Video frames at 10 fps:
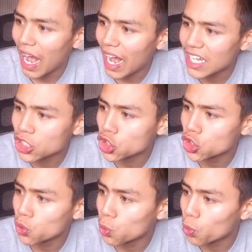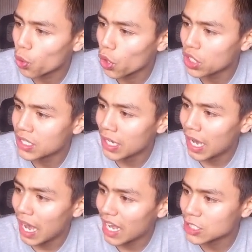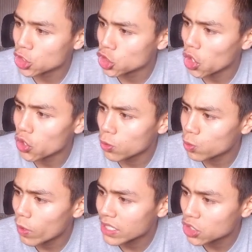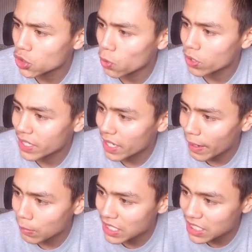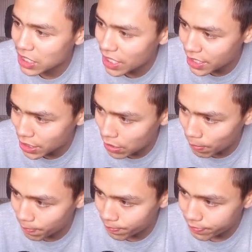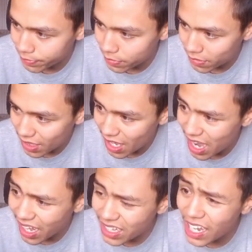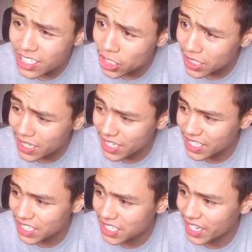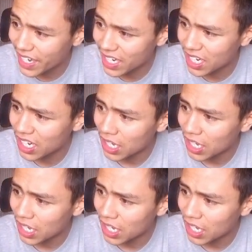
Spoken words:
Android Retro Gaming System. And as you can see,